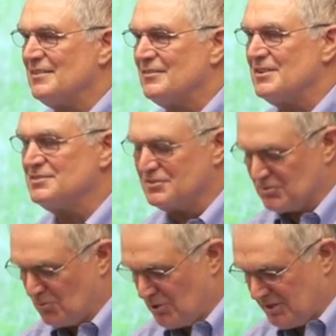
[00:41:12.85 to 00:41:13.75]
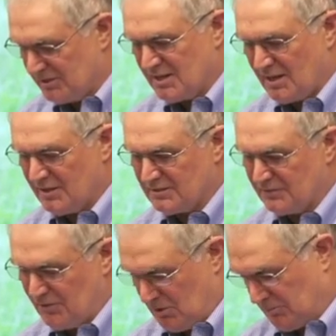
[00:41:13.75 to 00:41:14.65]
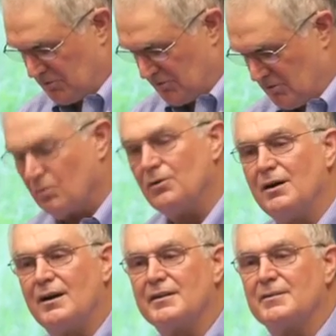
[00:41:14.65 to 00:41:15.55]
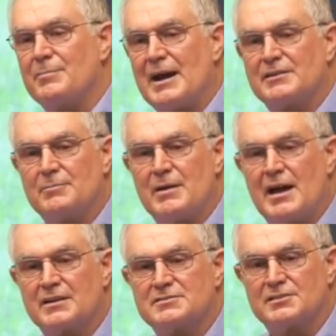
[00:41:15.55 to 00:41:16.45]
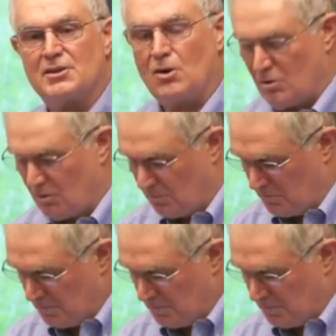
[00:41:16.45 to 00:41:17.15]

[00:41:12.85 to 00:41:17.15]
this is Squirty telling the film crew to pack their bags and go home.